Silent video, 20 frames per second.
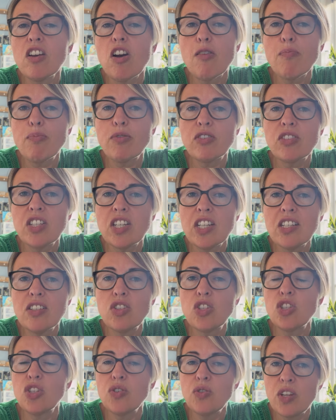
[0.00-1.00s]
our
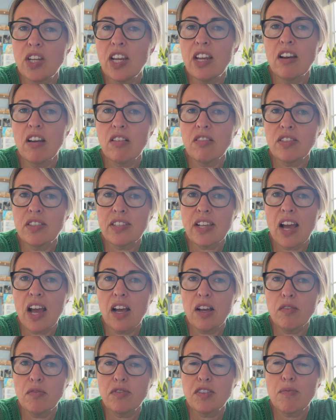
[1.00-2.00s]
bodies to heal
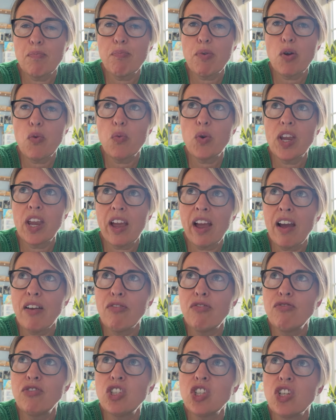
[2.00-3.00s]
ourselves, but we
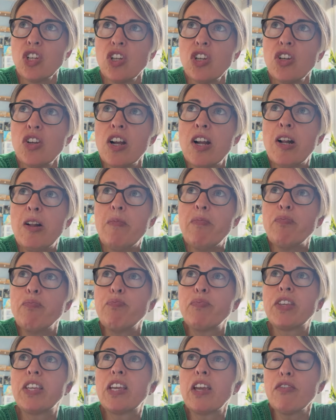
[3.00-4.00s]
have to
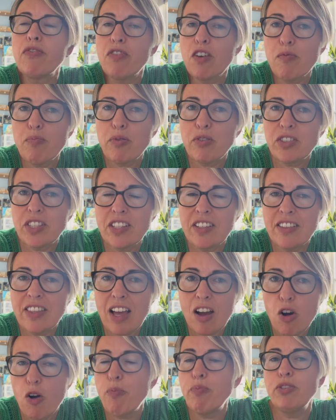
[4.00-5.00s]
give our body
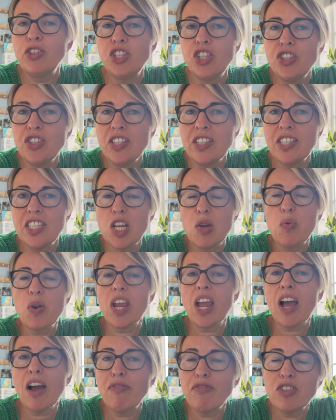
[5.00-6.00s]
that opportunity. We
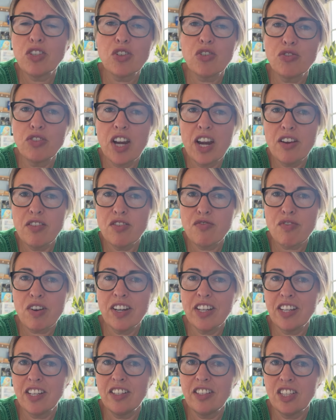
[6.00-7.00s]
have to create the
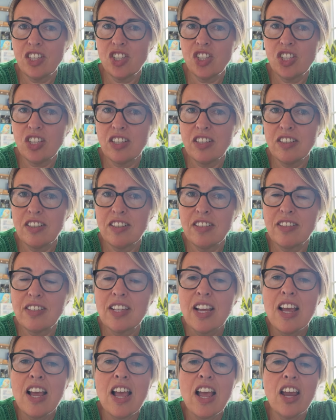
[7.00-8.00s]
right conditions,
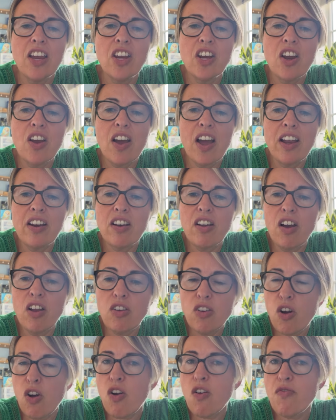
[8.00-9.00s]
and a
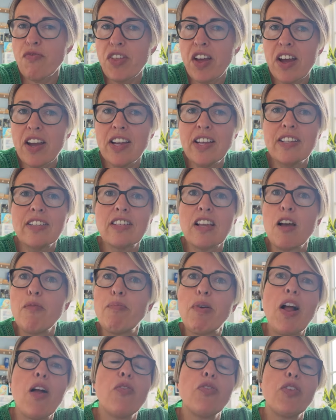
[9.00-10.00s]
lot of that is
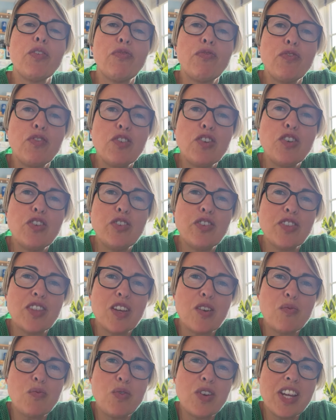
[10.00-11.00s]
about the food
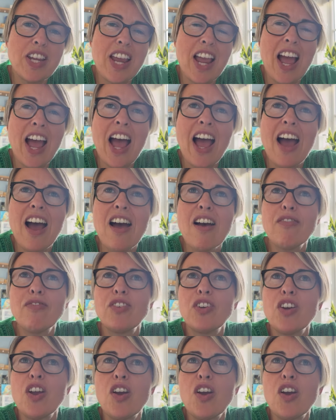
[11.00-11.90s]
that we have,